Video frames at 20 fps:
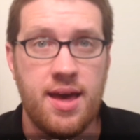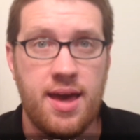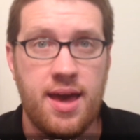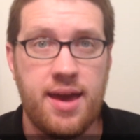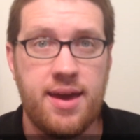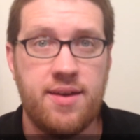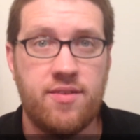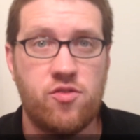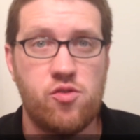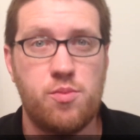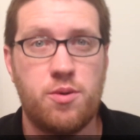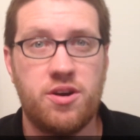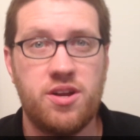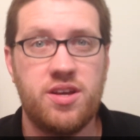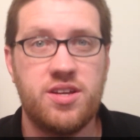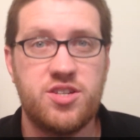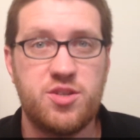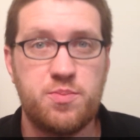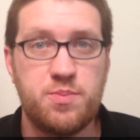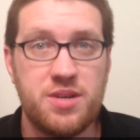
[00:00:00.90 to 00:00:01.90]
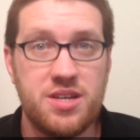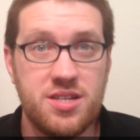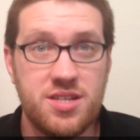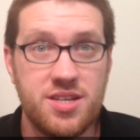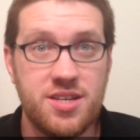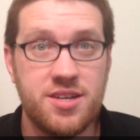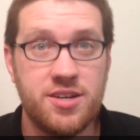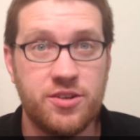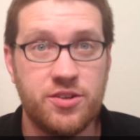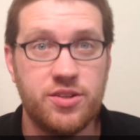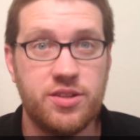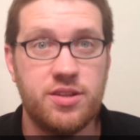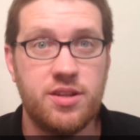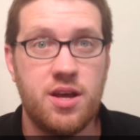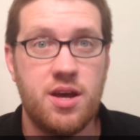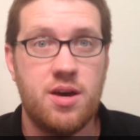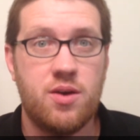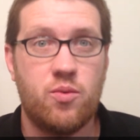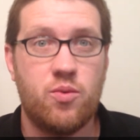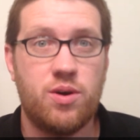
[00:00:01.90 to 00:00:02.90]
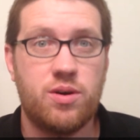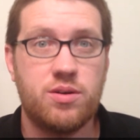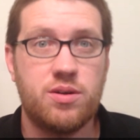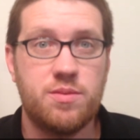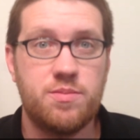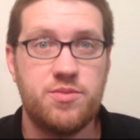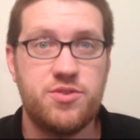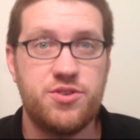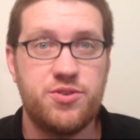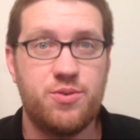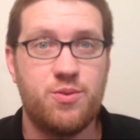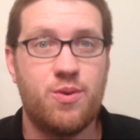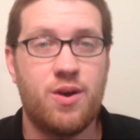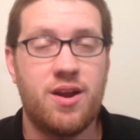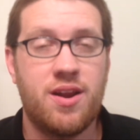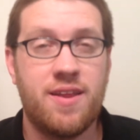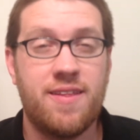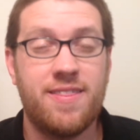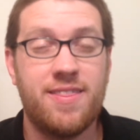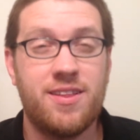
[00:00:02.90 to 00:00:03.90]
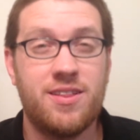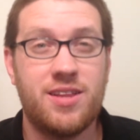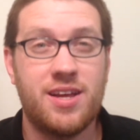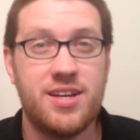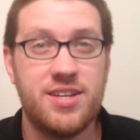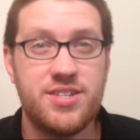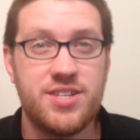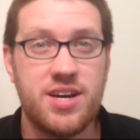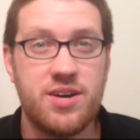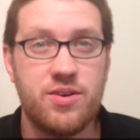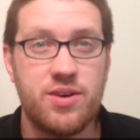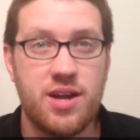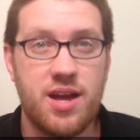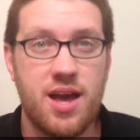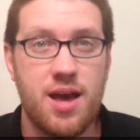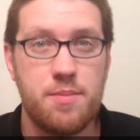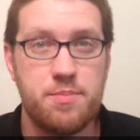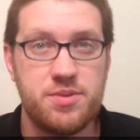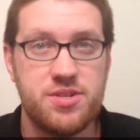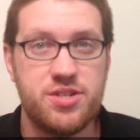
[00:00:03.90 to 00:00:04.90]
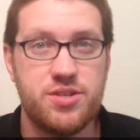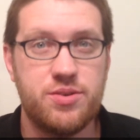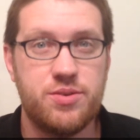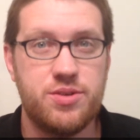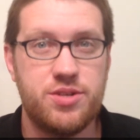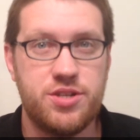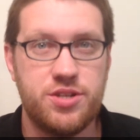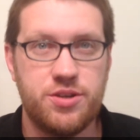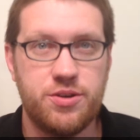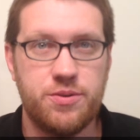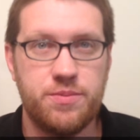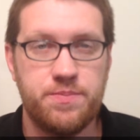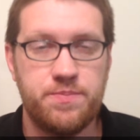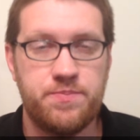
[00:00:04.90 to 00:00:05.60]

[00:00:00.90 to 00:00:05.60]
Hey everybody, it's PT Hilton. Welcome to Writing the Lights Out, Episode 2.